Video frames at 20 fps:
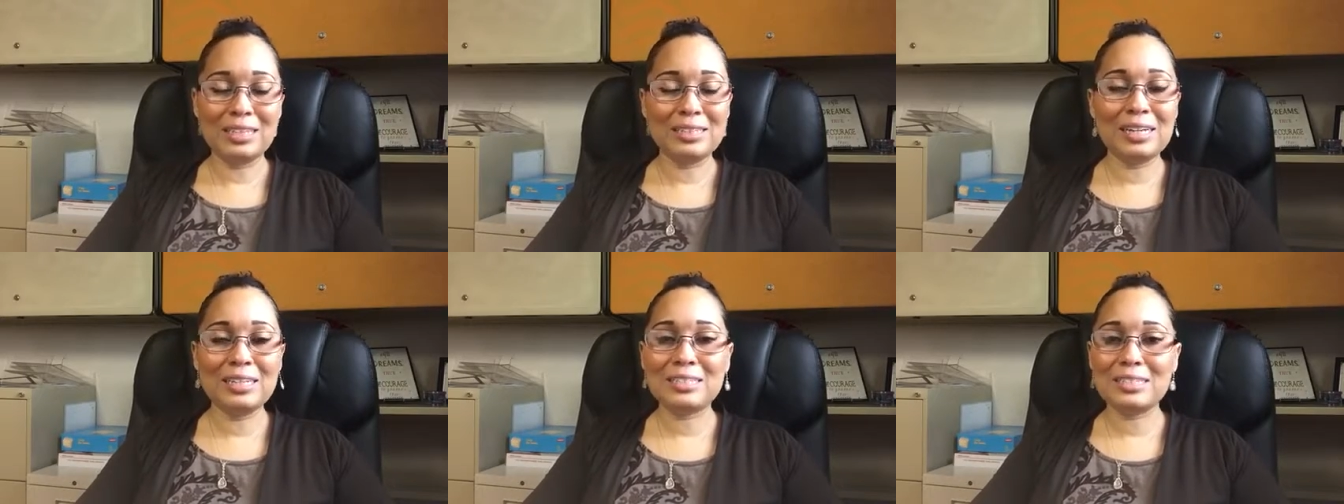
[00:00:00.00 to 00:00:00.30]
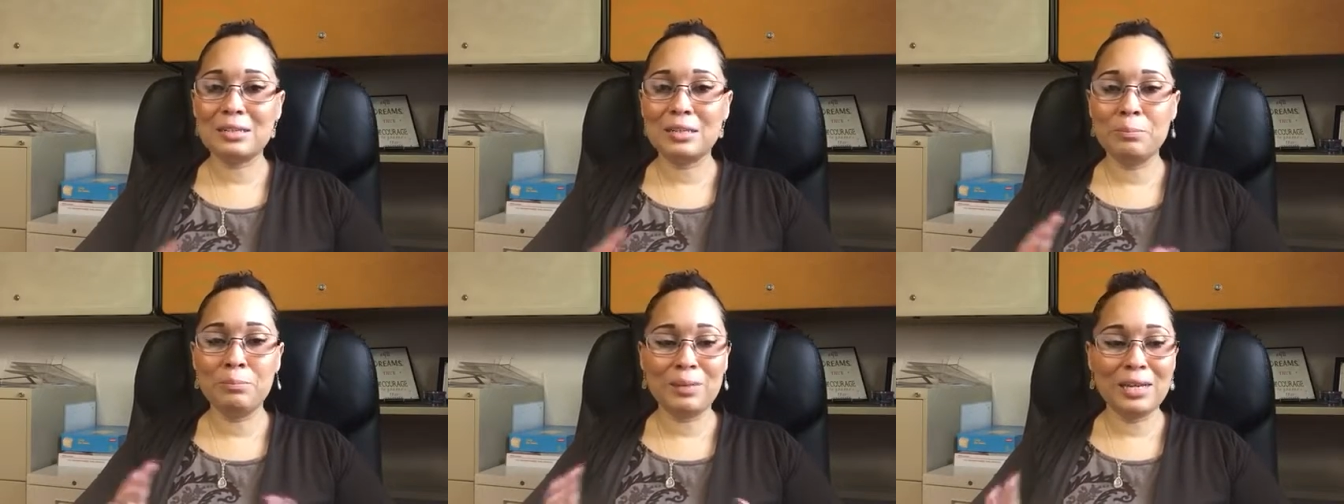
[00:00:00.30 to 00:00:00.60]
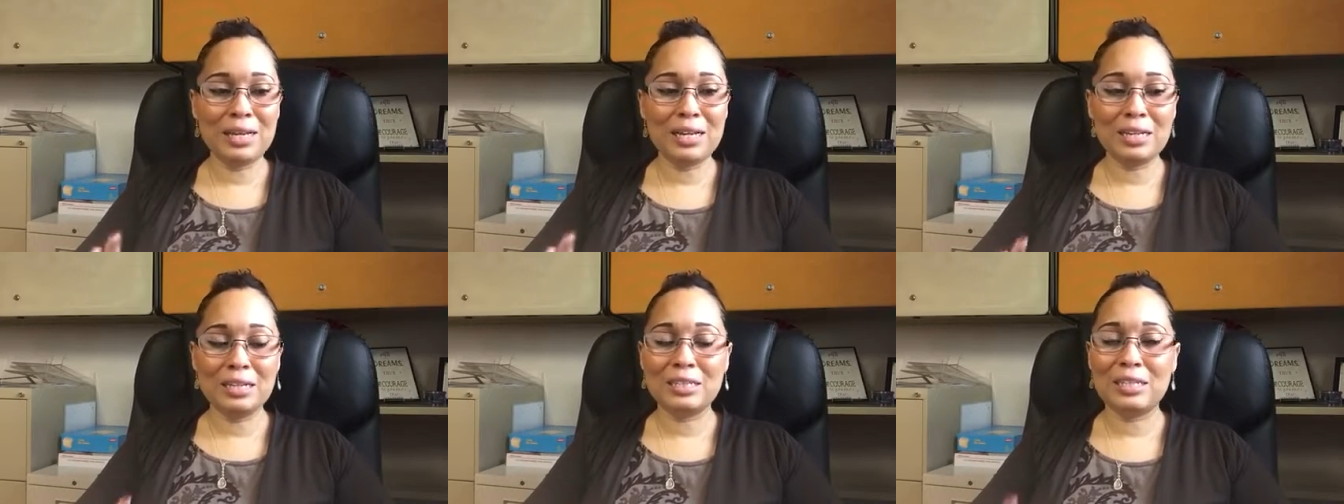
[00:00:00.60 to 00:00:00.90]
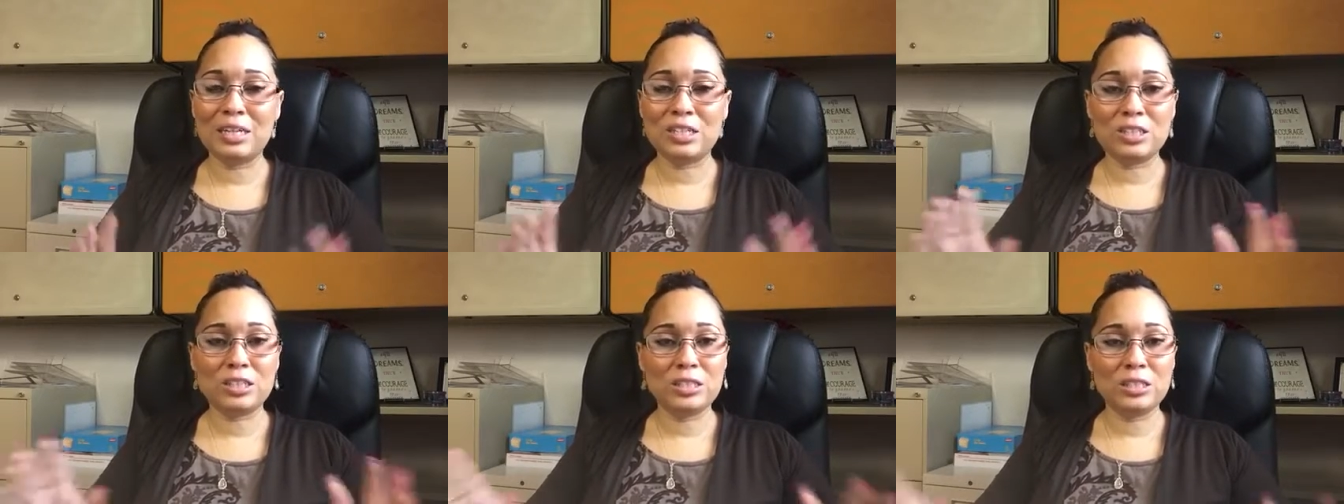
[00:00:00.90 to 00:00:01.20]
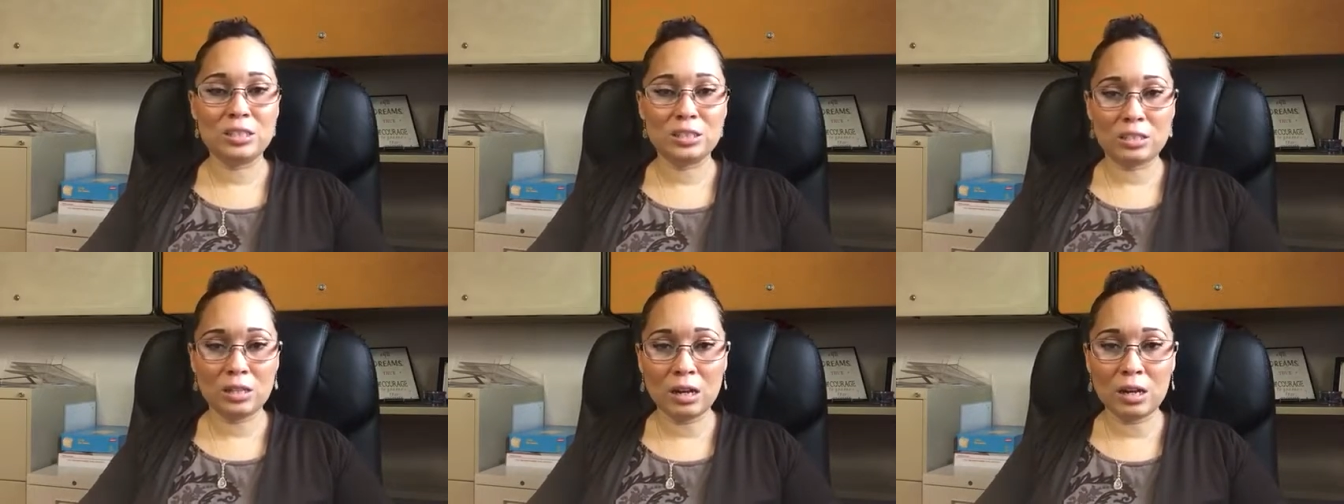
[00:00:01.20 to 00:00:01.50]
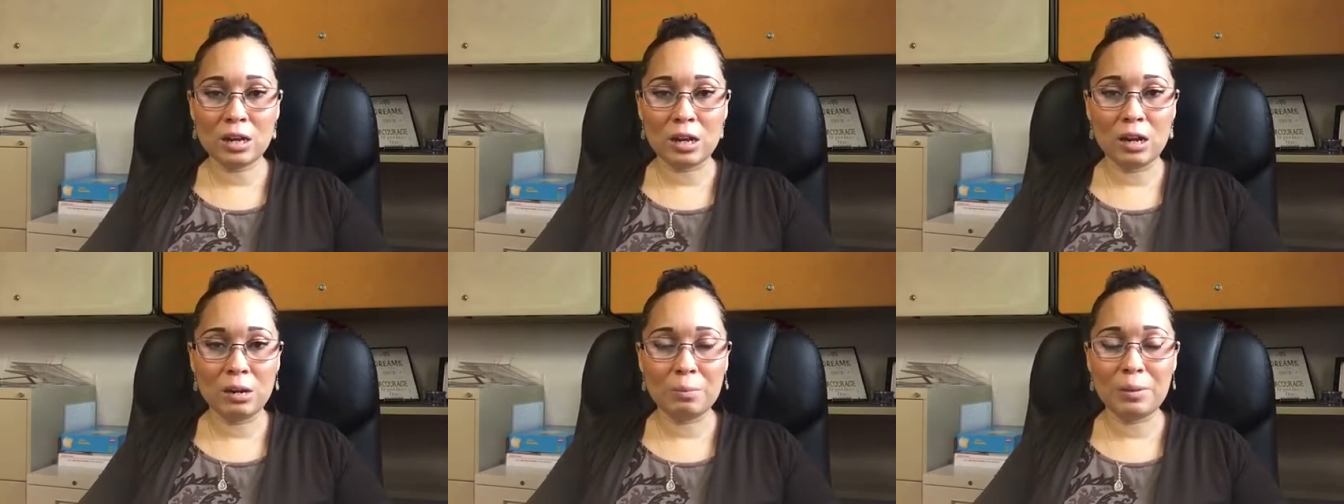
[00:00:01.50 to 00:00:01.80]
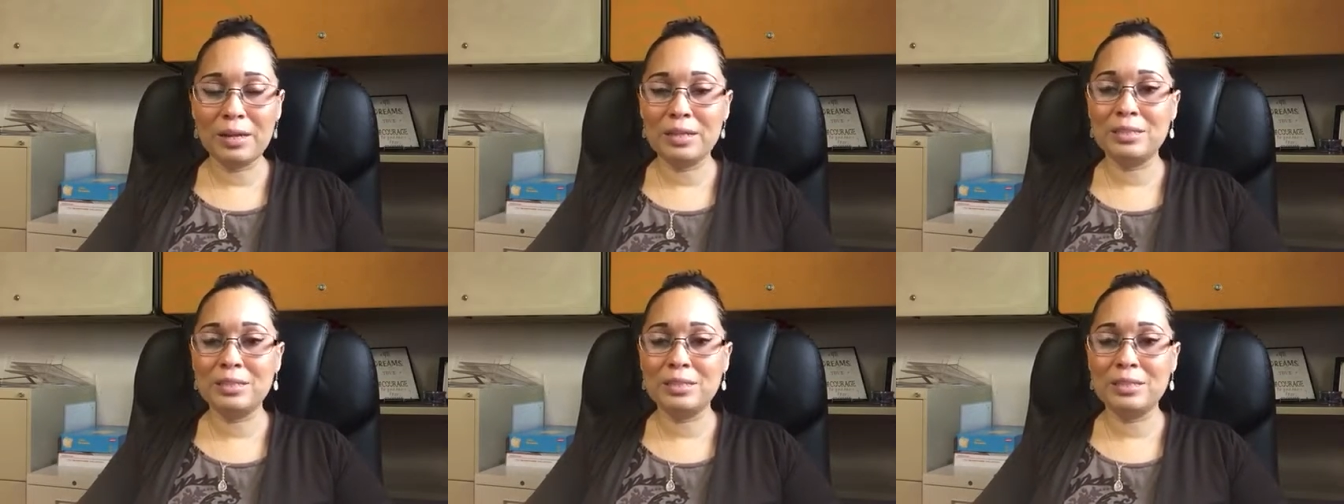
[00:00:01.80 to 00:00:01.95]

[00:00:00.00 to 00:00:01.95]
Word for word: it doesn't mean that she's stuck up.